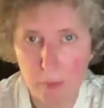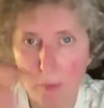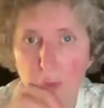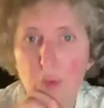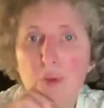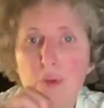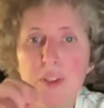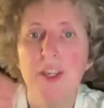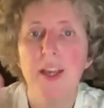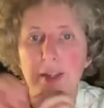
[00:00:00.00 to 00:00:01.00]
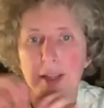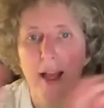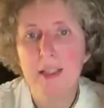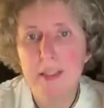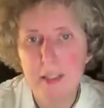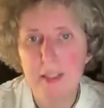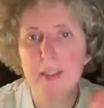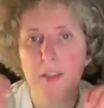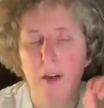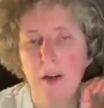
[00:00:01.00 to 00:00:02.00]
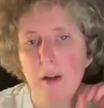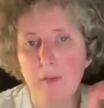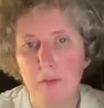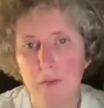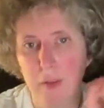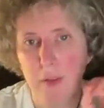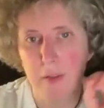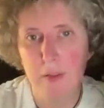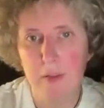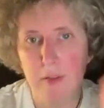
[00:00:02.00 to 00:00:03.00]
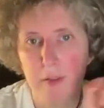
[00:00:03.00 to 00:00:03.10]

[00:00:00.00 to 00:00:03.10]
through the analysis of the